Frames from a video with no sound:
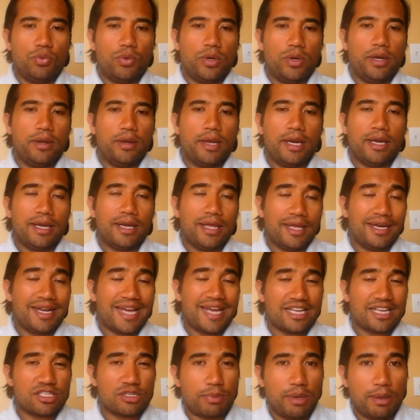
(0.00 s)
and it
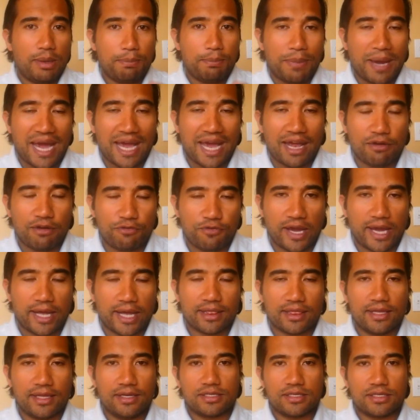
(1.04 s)
has to be bad
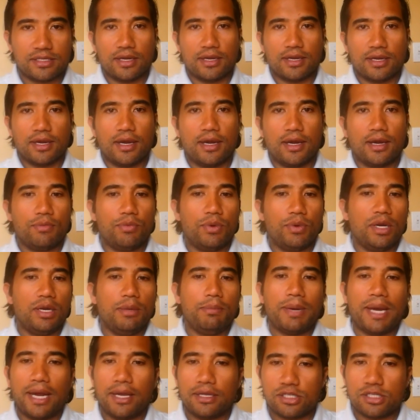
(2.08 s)
fat, things like really
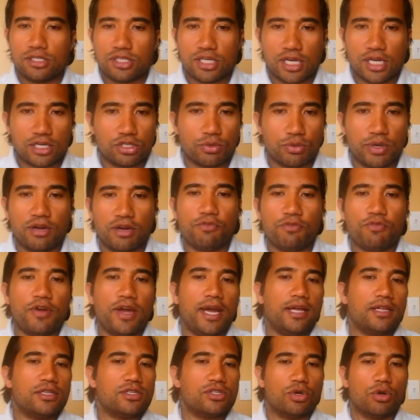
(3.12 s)
bad saturated
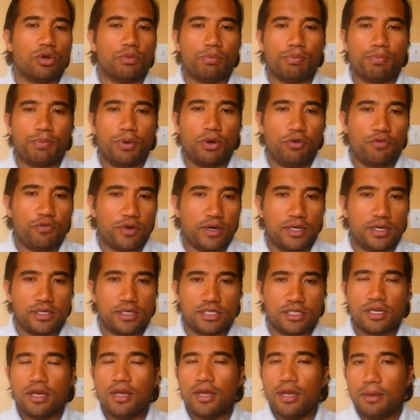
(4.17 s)
fats or
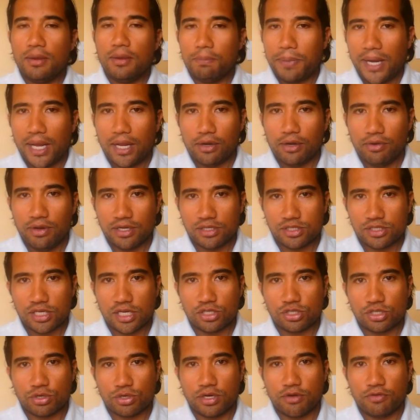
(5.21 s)
PUFAs,
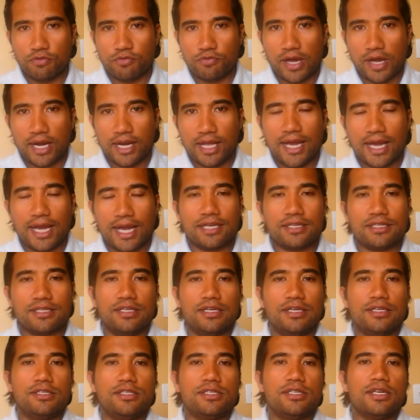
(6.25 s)
polyunsaturated fatty
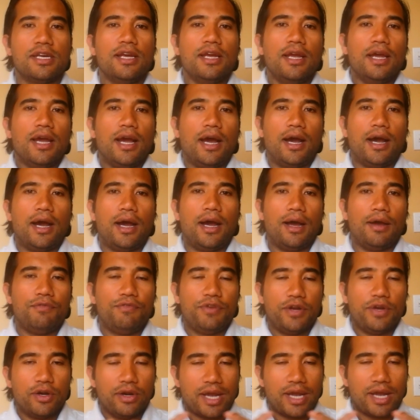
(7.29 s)
acids,
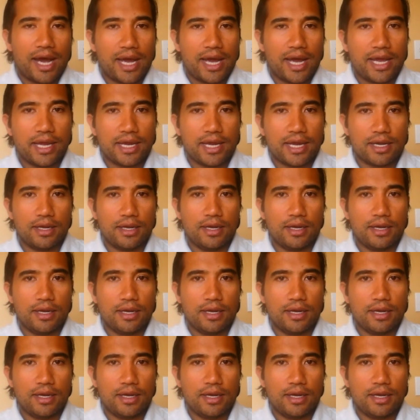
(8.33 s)
very high